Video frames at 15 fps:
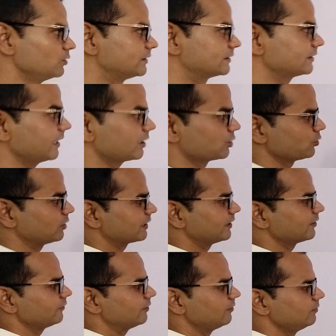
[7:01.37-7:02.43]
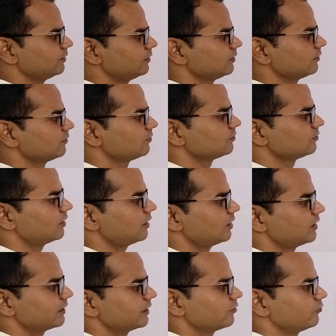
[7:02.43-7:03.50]
its actual rate will be
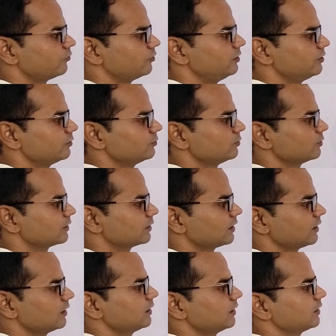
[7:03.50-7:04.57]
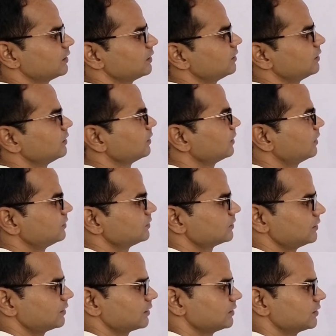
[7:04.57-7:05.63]
R equal to K
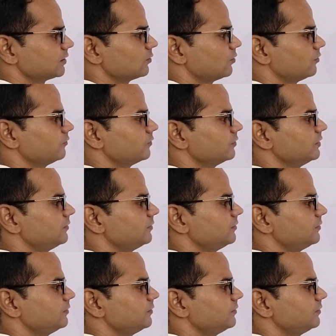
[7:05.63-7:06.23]
concentration of